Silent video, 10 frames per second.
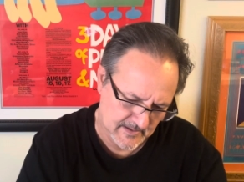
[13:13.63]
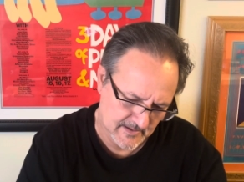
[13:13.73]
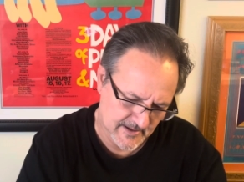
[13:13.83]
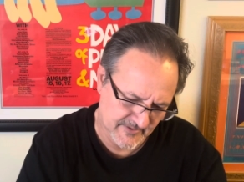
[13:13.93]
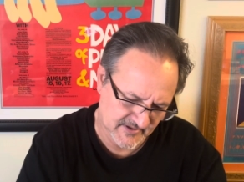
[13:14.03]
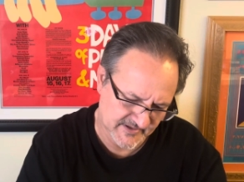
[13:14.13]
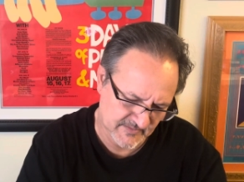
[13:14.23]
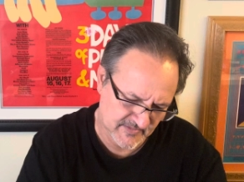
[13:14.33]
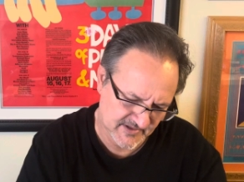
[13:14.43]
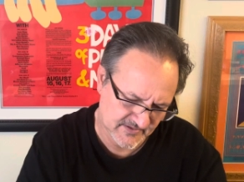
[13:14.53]
God, there's not that
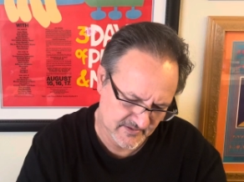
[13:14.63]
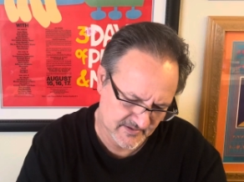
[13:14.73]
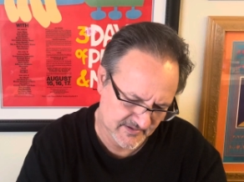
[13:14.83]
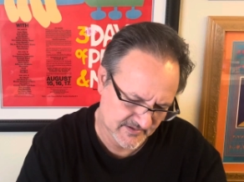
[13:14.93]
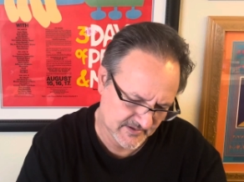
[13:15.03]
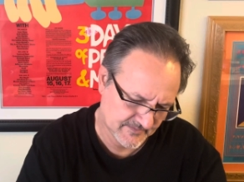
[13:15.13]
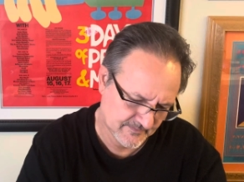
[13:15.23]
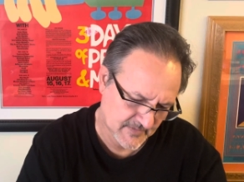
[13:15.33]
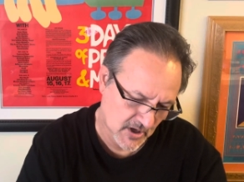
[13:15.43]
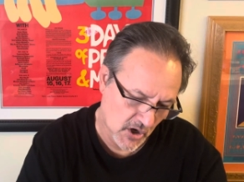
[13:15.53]
many songs, is there?
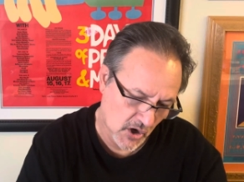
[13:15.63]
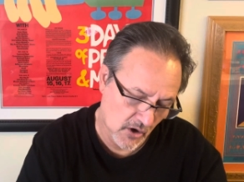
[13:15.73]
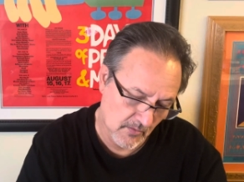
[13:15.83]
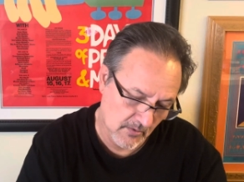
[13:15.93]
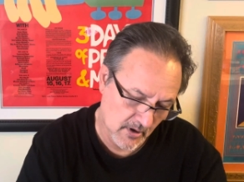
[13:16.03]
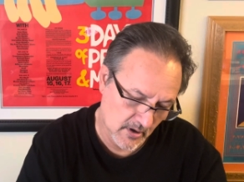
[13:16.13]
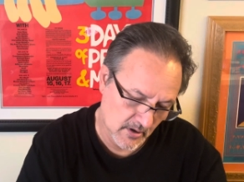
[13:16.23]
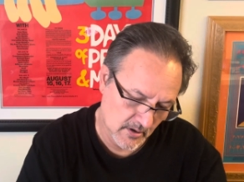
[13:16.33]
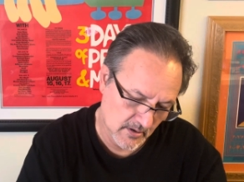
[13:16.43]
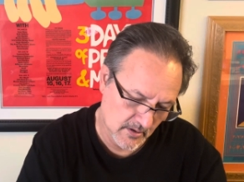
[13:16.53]

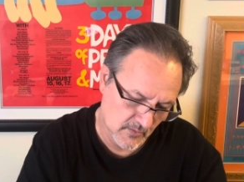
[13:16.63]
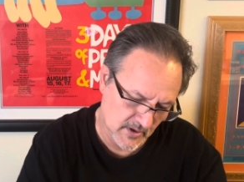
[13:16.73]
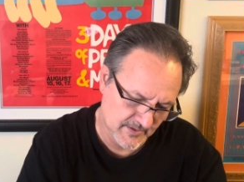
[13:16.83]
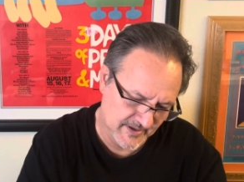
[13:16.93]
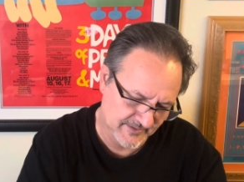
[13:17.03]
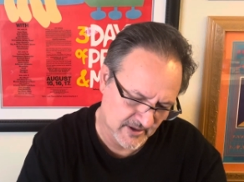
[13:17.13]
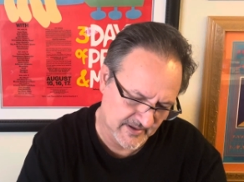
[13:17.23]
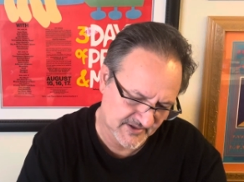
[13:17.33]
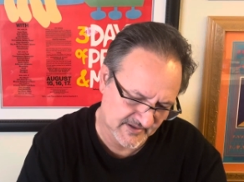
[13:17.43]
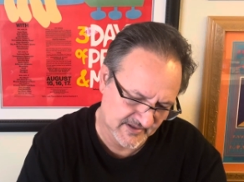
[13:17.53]
Well, no,
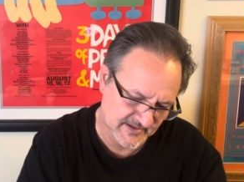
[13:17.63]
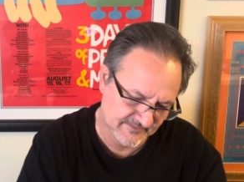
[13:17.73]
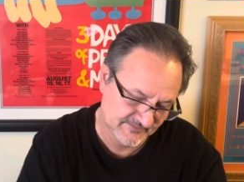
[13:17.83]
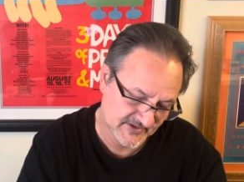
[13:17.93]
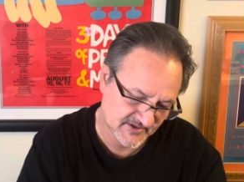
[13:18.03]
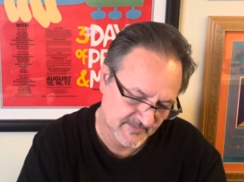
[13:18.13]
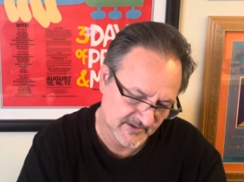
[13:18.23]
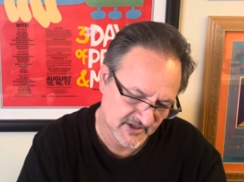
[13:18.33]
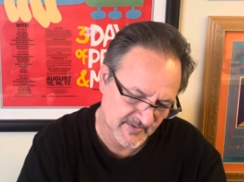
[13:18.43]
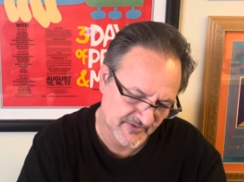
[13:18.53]
actually, yeah. There's
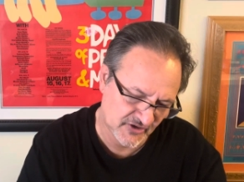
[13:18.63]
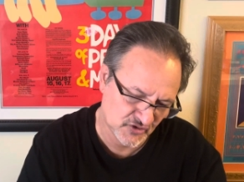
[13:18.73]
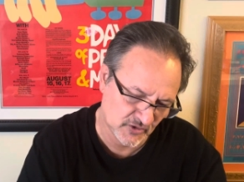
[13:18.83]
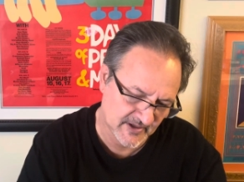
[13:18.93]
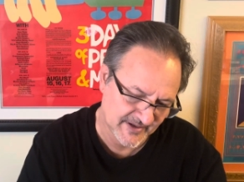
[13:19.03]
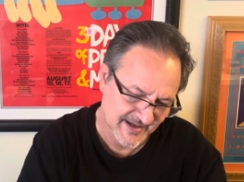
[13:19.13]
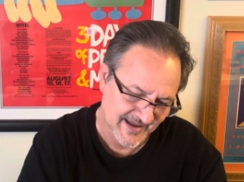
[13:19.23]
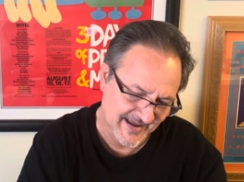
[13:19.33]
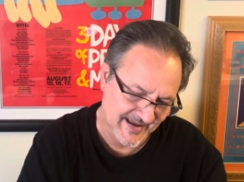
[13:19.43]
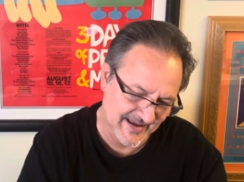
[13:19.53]
about the usual amount.
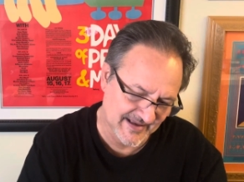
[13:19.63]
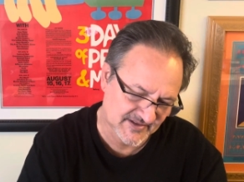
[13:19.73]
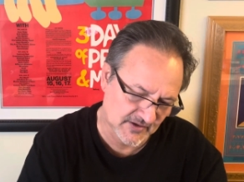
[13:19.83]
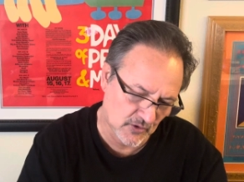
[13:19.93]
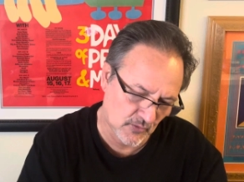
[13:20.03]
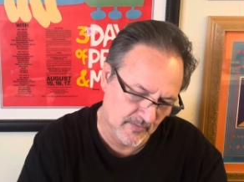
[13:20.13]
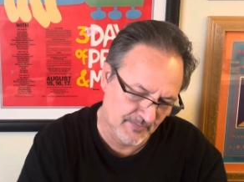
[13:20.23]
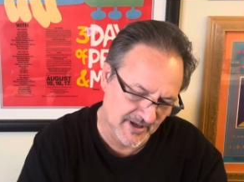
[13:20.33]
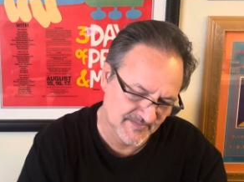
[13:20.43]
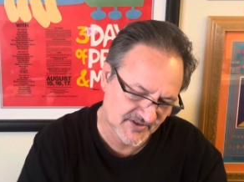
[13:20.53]
So,
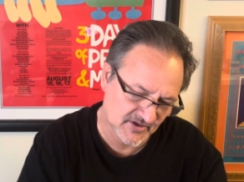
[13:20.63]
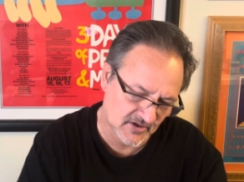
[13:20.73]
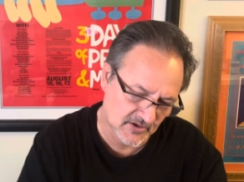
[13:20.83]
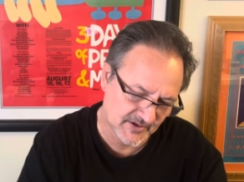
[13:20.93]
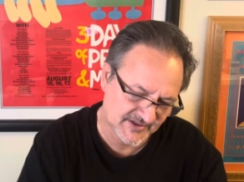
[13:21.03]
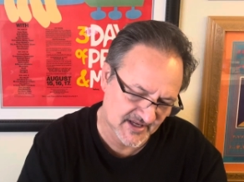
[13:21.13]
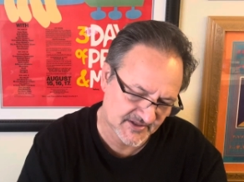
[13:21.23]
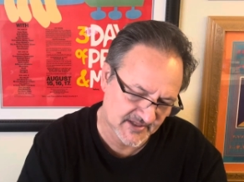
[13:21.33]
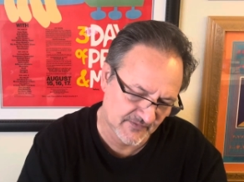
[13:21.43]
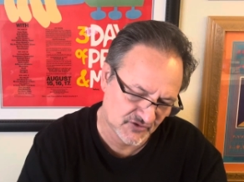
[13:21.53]
Bum Song,
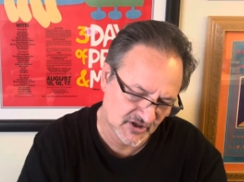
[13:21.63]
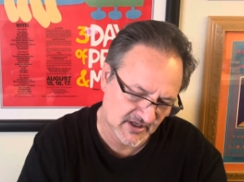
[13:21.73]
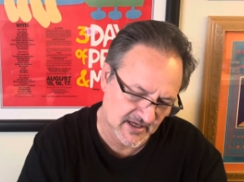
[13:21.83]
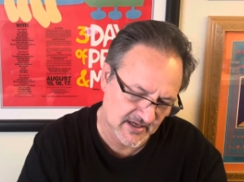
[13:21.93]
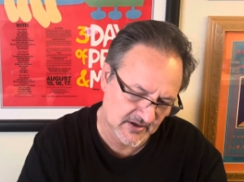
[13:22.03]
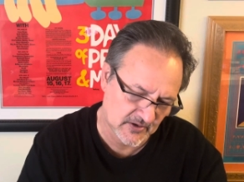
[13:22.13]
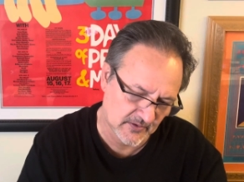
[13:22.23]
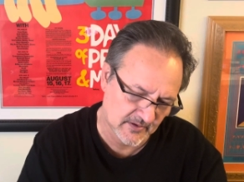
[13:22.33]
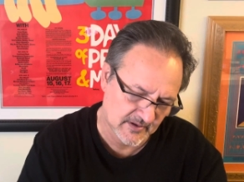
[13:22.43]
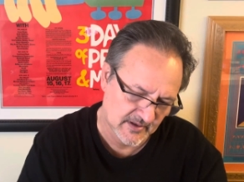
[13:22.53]
Dust Devil,
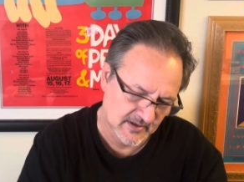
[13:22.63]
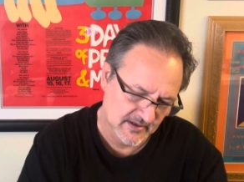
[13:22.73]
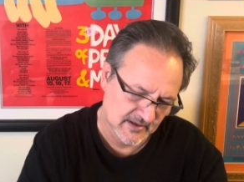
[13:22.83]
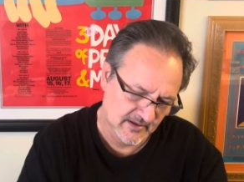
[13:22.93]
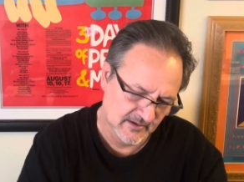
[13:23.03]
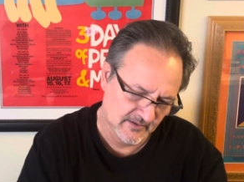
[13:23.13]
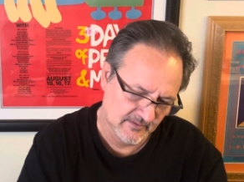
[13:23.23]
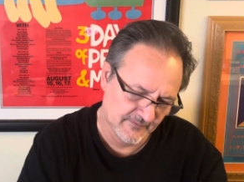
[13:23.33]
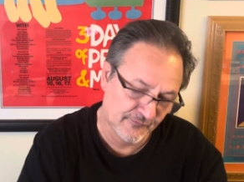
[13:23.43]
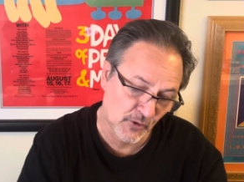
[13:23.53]
Chicago,
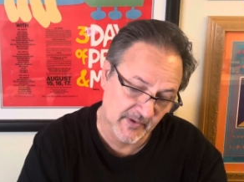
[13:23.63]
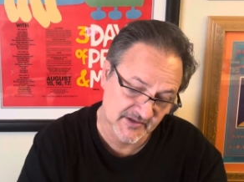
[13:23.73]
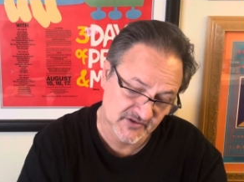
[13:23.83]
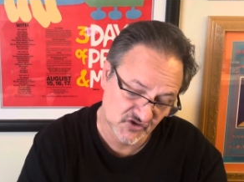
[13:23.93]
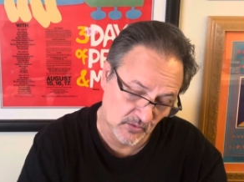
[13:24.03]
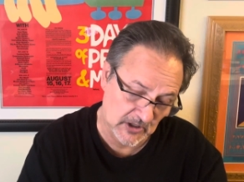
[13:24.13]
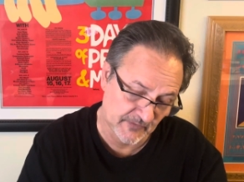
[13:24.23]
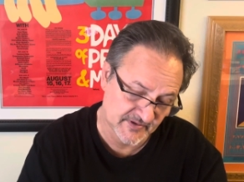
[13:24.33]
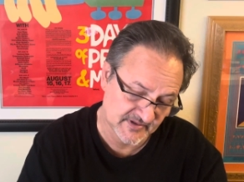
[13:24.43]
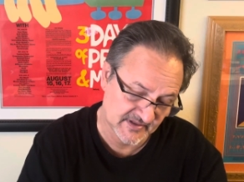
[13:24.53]
4 minutes to
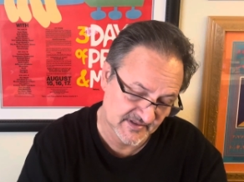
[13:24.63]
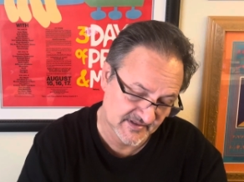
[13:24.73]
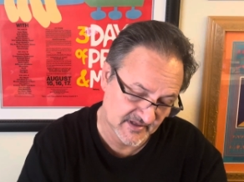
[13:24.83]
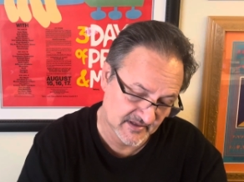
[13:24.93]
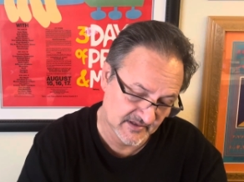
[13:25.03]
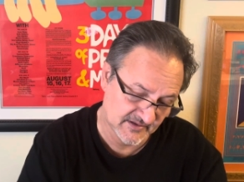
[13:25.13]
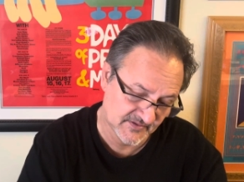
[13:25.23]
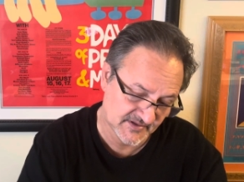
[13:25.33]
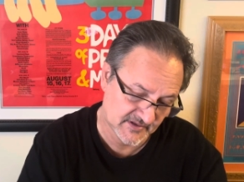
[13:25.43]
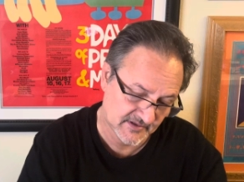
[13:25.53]
12 is
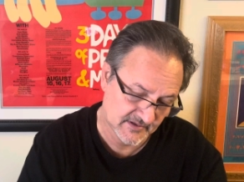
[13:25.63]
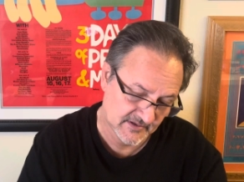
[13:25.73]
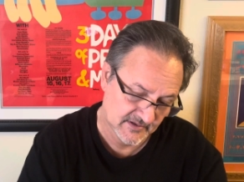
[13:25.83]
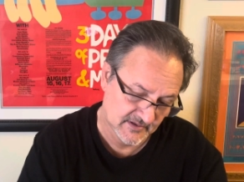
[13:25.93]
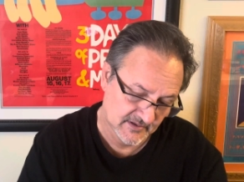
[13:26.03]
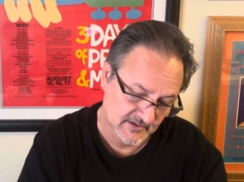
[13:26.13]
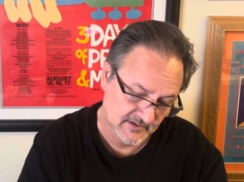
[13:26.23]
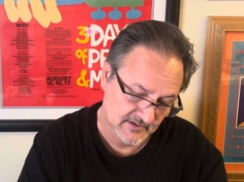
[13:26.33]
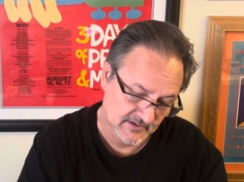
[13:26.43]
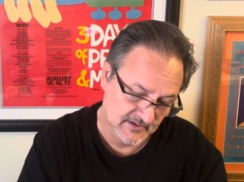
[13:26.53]
interesting.
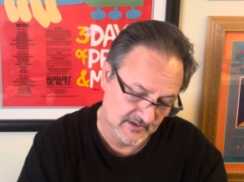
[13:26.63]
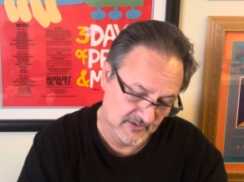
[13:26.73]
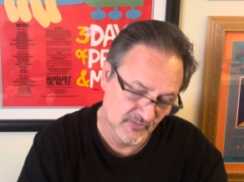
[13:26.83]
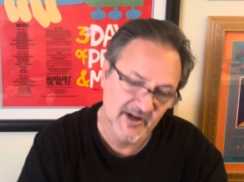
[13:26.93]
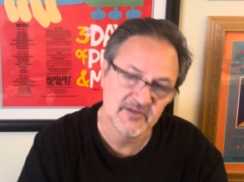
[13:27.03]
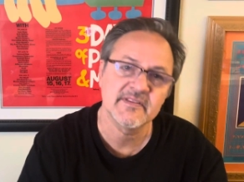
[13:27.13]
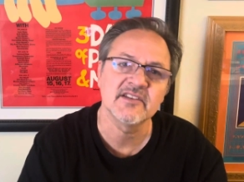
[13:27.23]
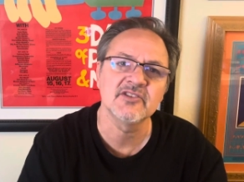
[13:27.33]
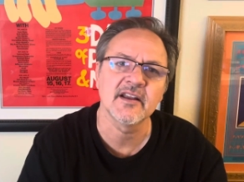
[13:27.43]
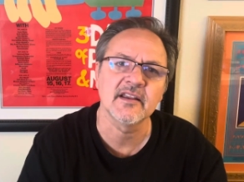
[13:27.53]
Reminds me of
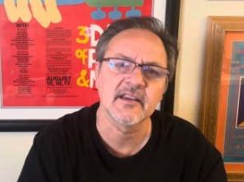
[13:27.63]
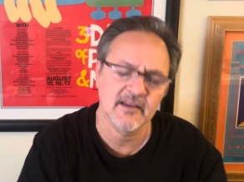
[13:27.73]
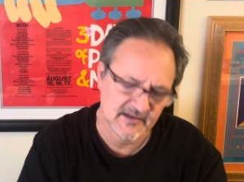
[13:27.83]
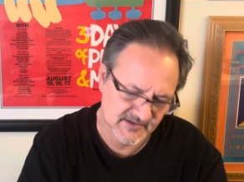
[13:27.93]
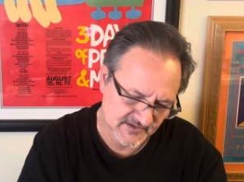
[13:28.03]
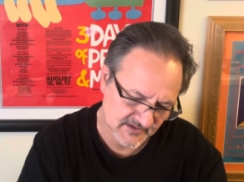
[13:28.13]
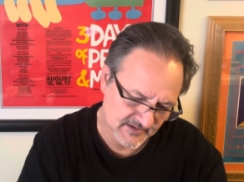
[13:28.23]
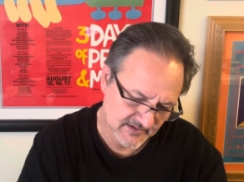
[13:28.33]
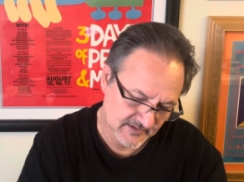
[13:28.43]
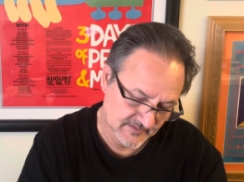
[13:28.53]
that Johnny Cash
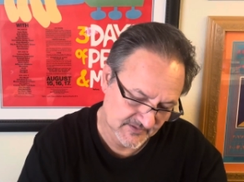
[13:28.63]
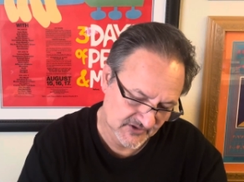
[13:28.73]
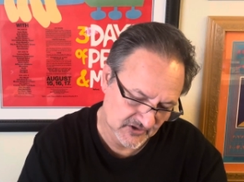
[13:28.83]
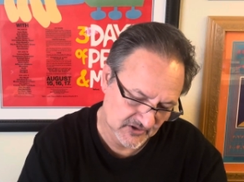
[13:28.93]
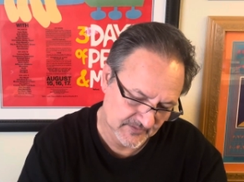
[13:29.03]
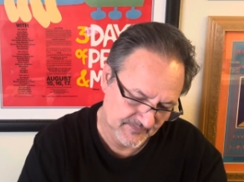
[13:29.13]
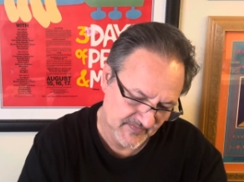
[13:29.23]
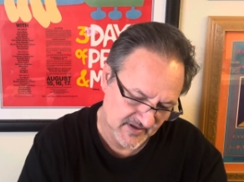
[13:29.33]
song.